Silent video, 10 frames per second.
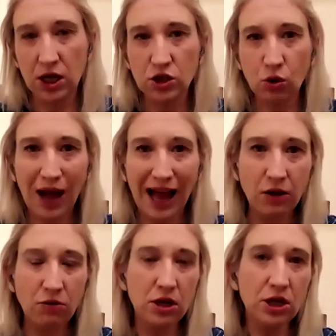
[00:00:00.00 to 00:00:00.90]
So
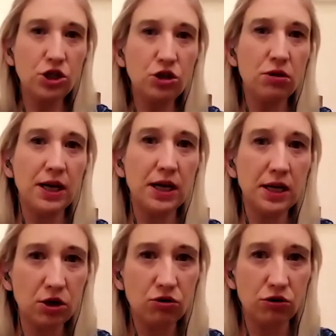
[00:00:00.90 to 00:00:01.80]
how can you
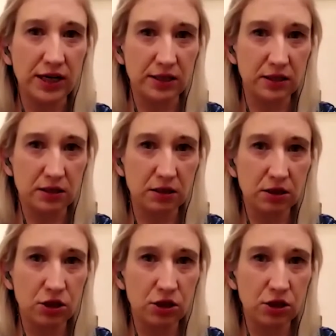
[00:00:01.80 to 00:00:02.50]
increase